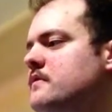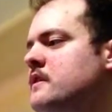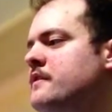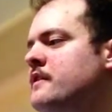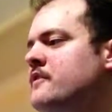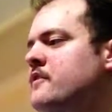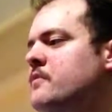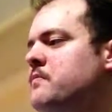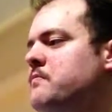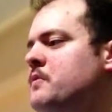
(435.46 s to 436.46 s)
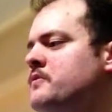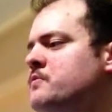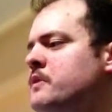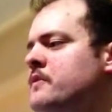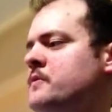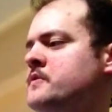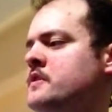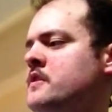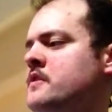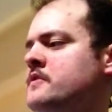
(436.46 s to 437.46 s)
I think their most well known
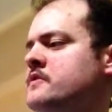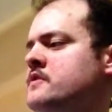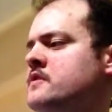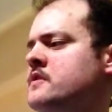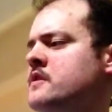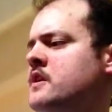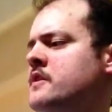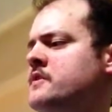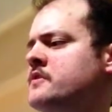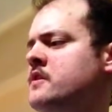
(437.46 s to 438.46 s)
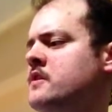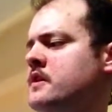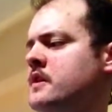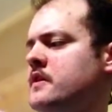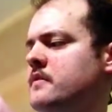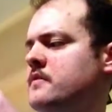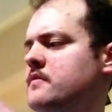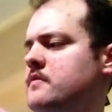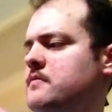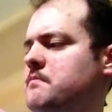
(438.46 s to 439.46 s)
songs on this are uh,
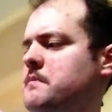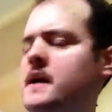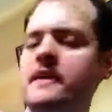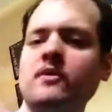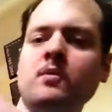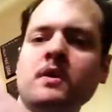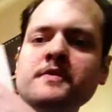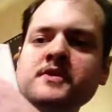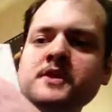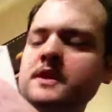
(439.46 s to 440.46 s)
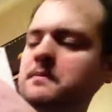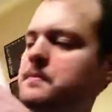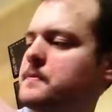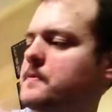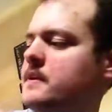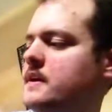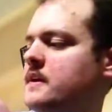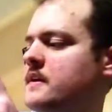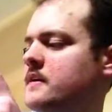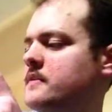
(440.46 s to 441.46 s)
Behind the Wall of Sleep
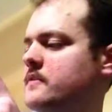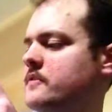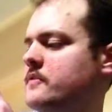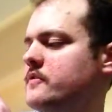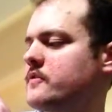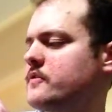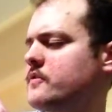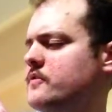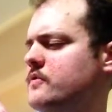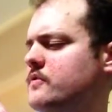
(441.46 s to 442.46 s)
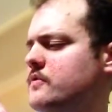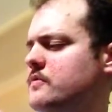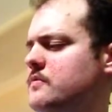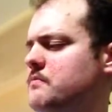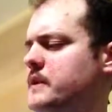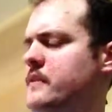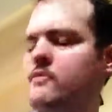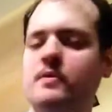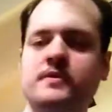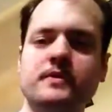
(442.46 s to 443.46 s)
and Blood
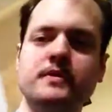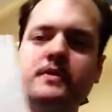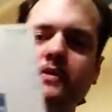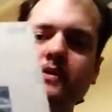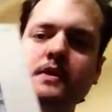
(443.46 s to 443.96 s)
and Roses